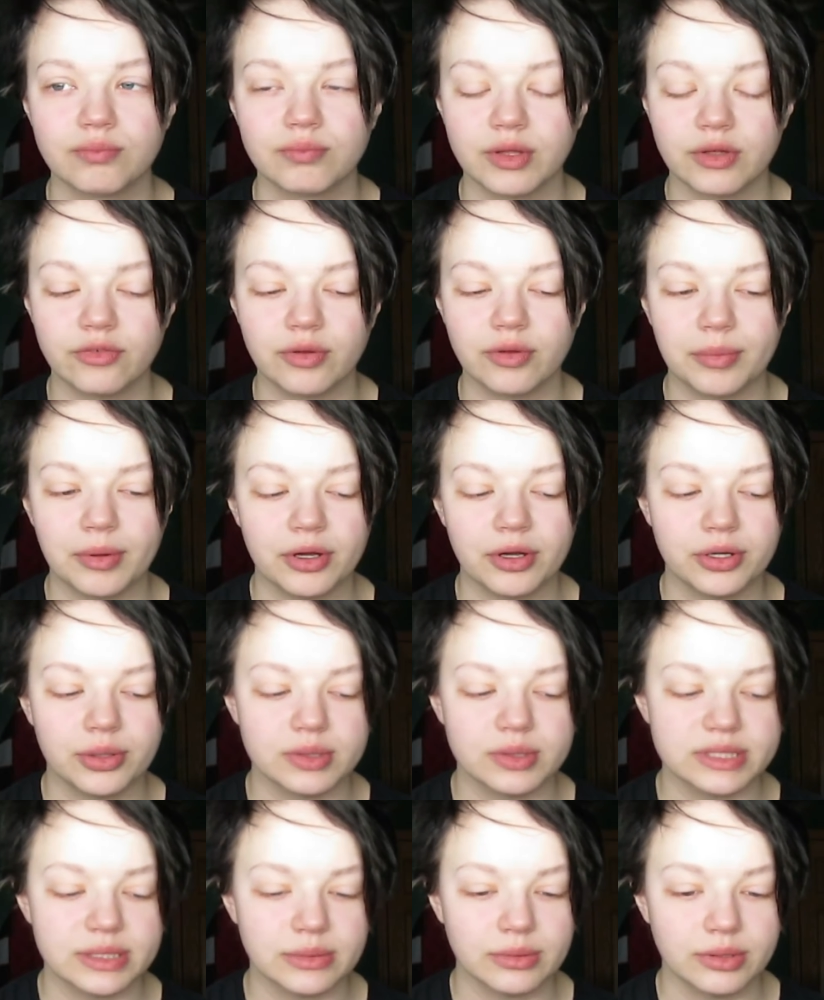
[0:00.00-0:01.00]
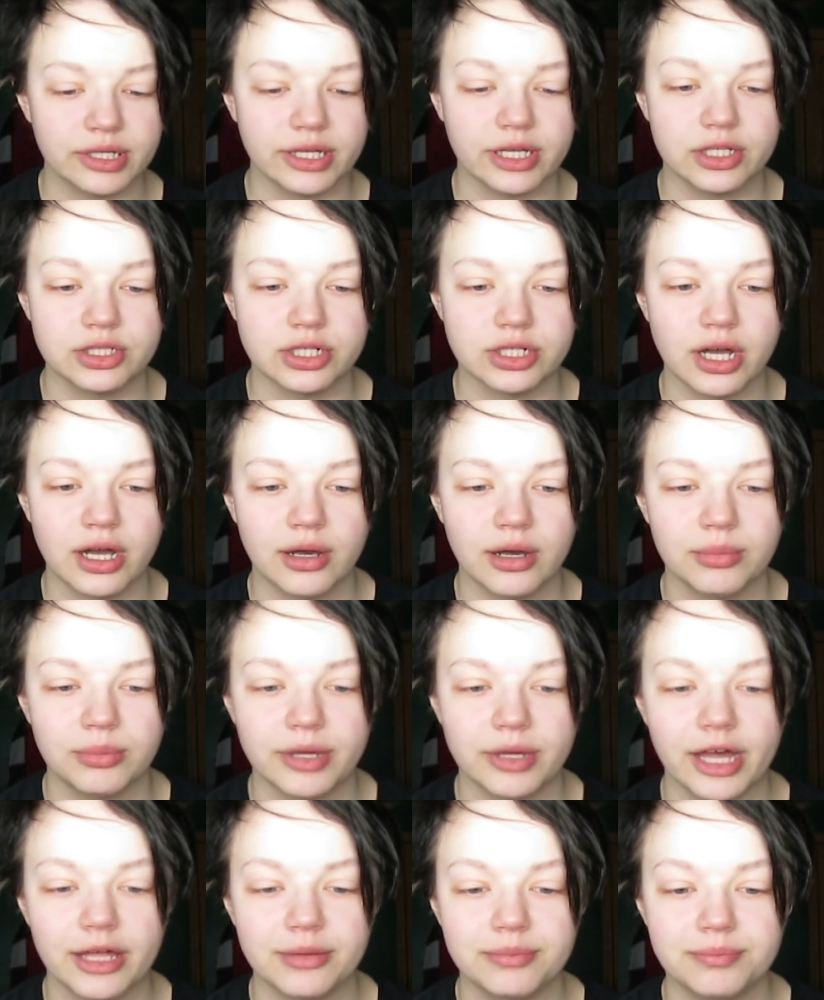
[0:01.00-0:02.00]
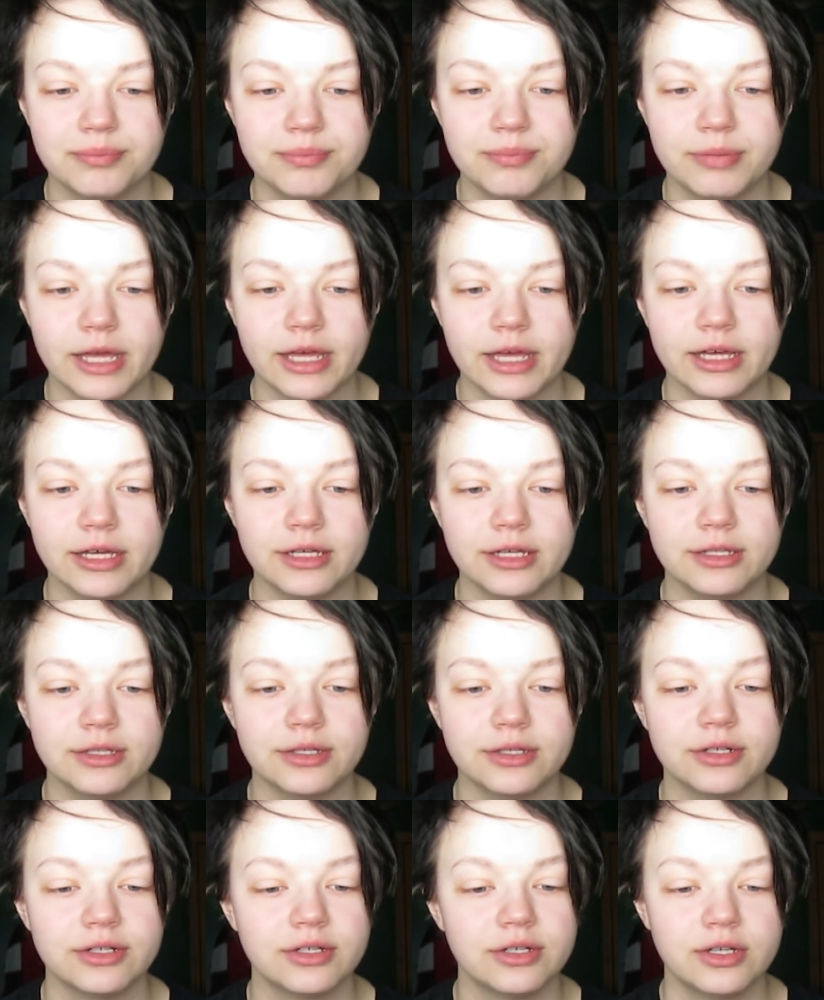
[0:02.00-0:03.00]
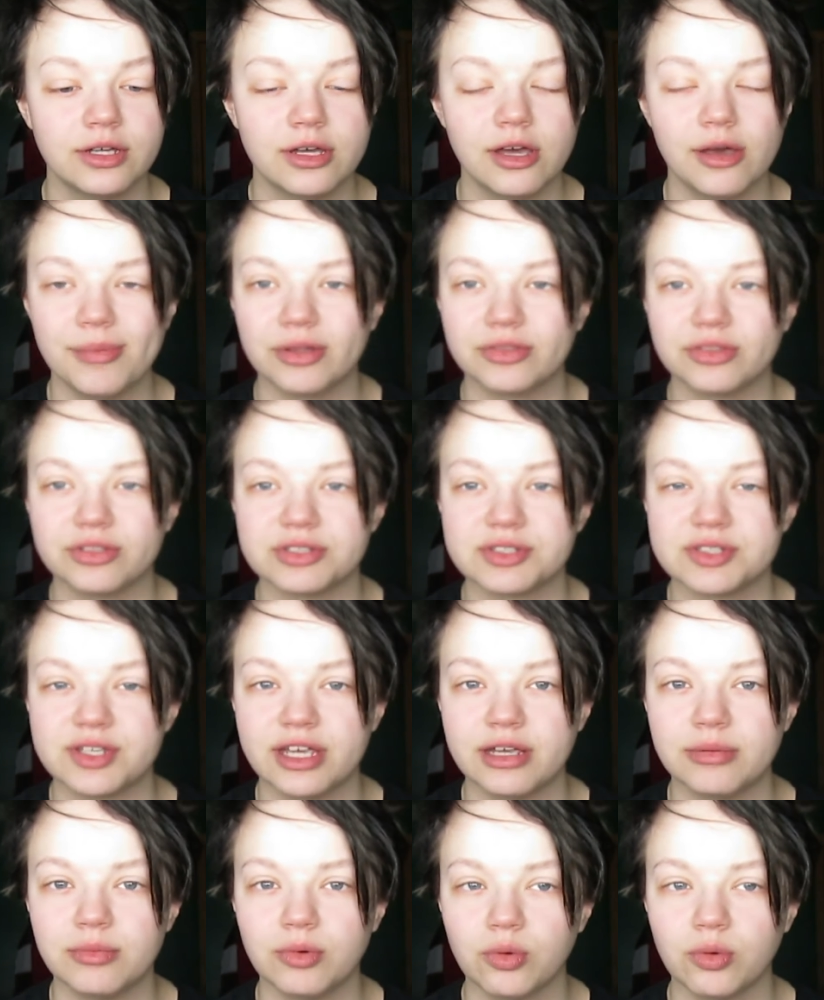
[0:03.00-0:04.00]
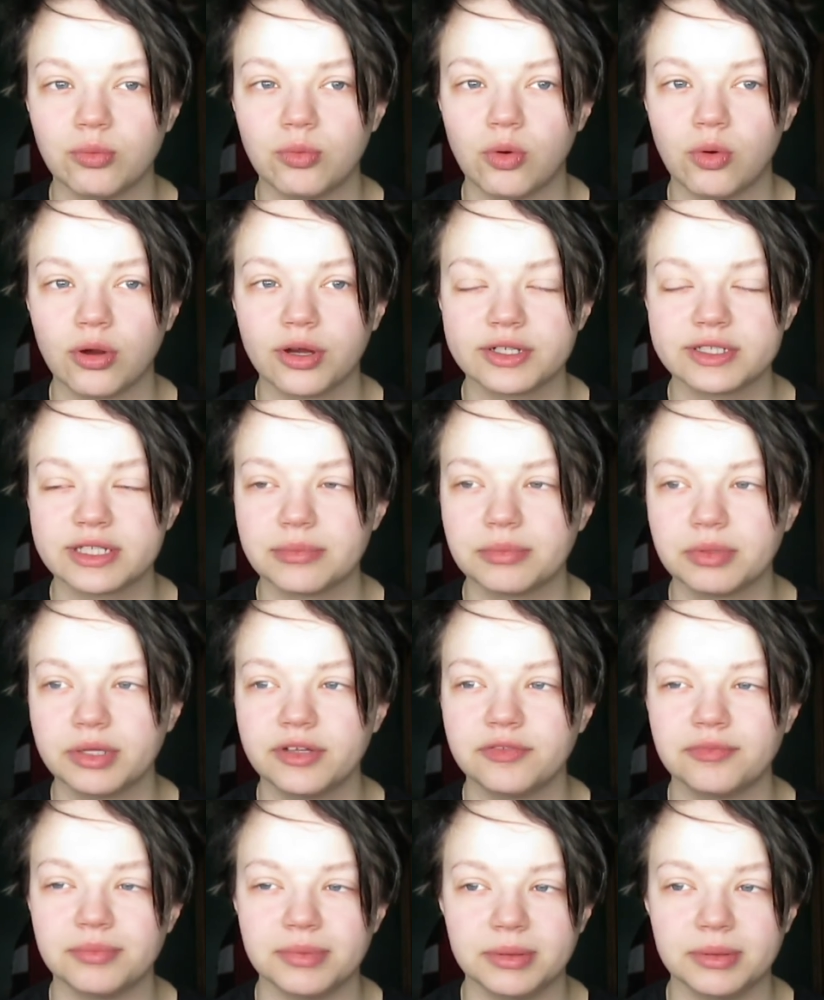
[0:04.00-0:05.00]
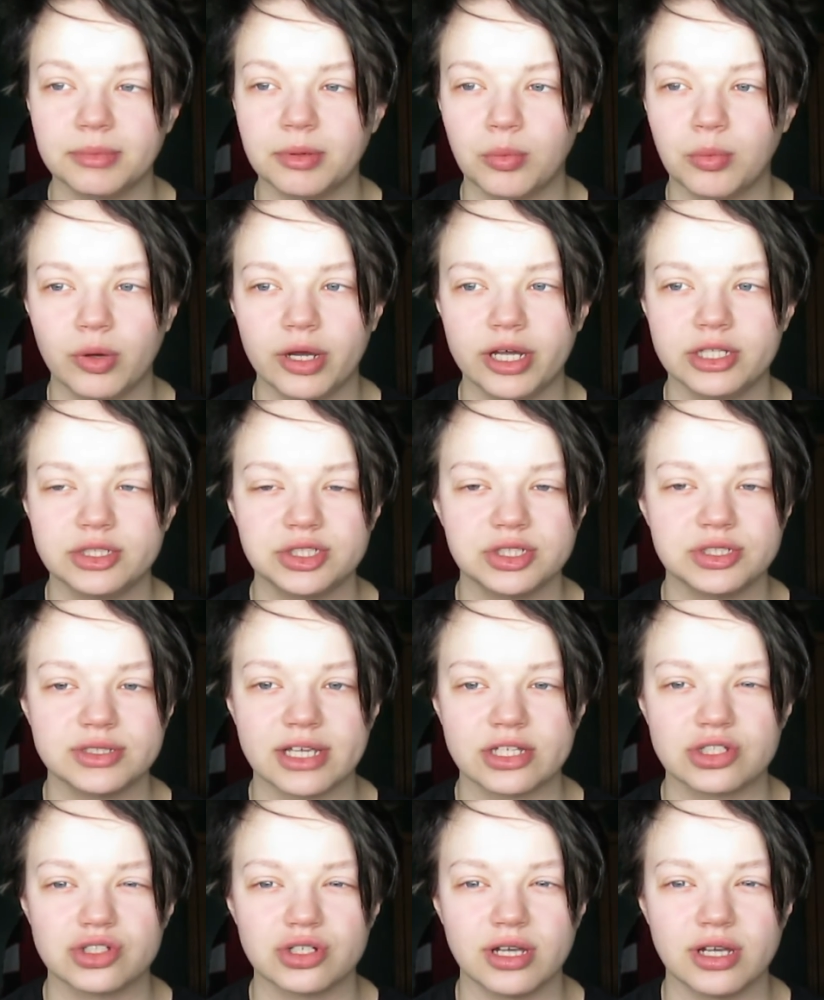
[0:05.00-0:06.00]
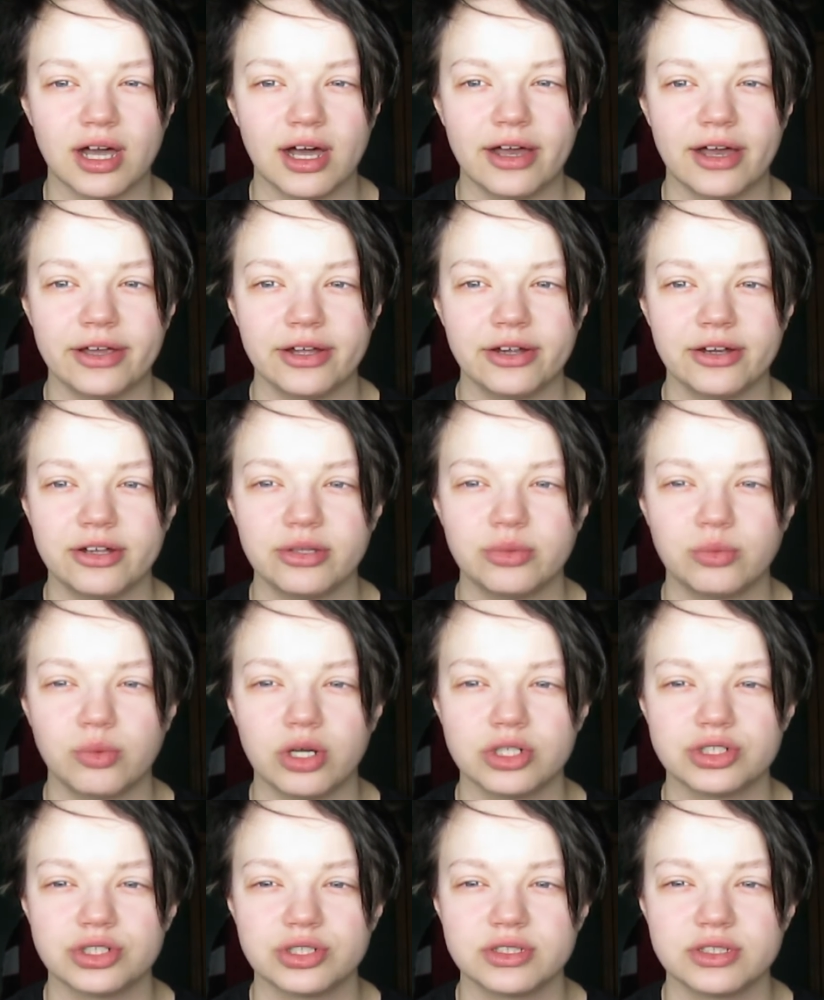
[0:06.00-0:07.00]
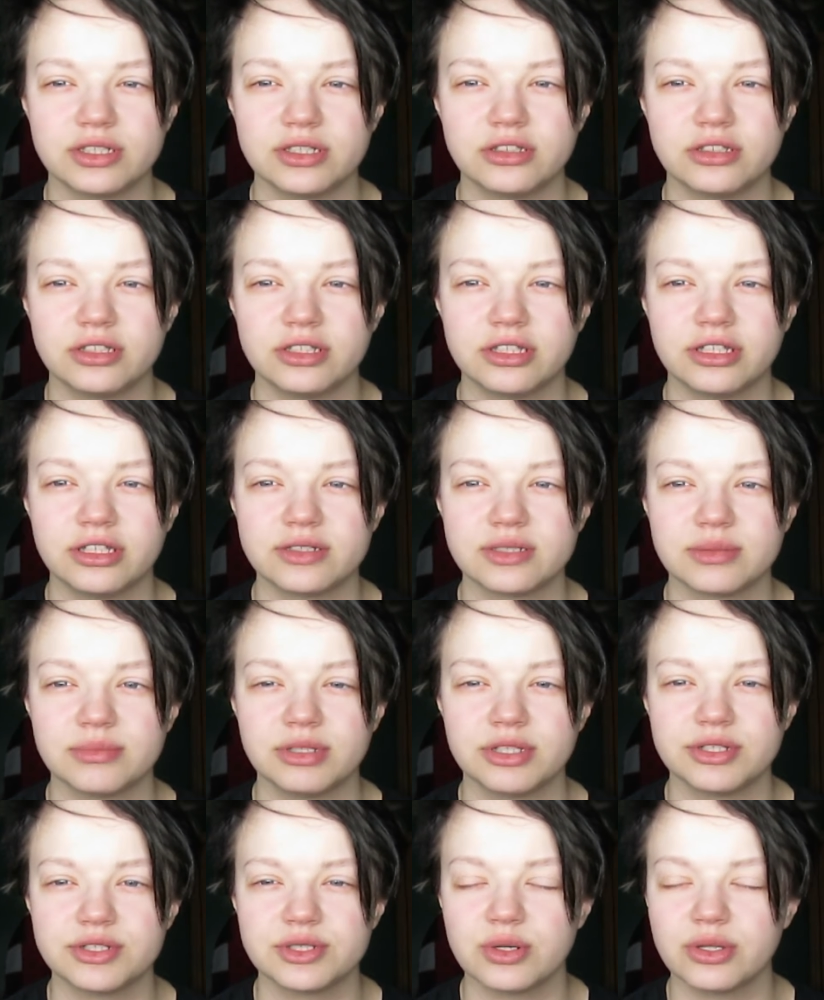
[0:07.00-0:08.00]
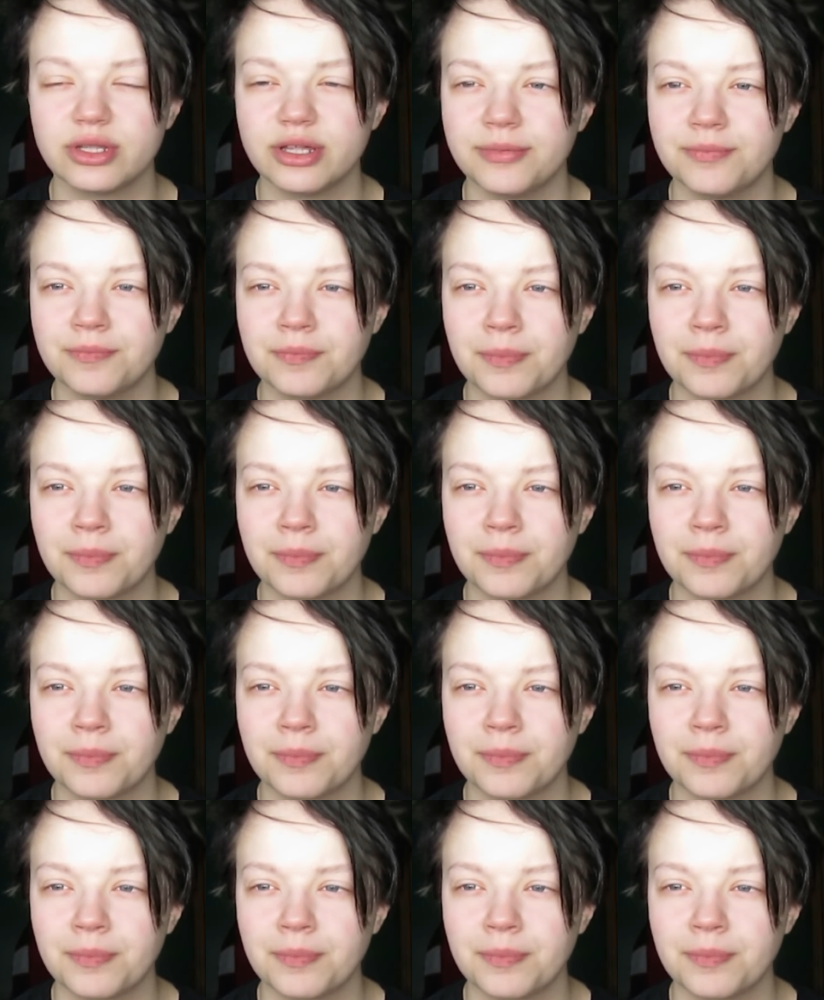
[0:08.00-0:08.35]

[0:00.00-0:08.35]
If my partner was able to get a job that paid about the same or more, because I believe minimum wage is actually higher in Washington than it is in Minnesota,